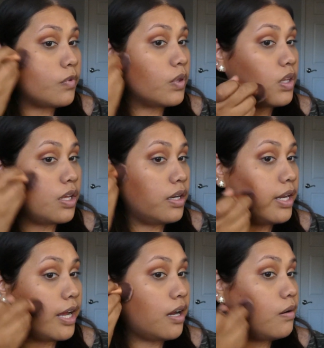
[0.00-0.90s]
Then
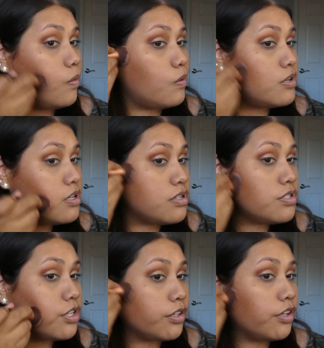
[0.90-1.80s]
now,
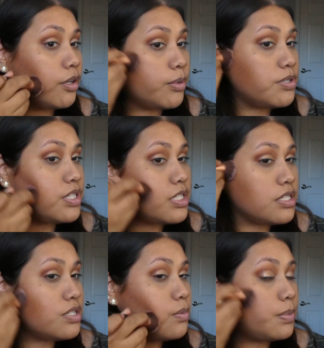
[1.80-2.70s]
circular motions
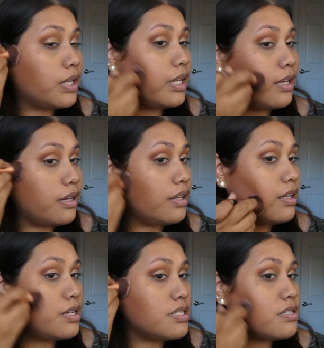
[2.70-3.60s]
to blend
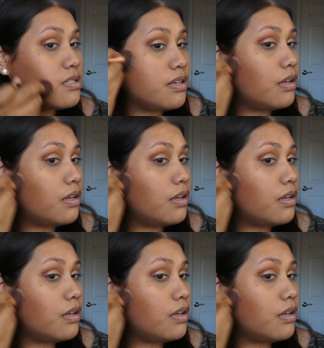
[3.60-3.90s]
this.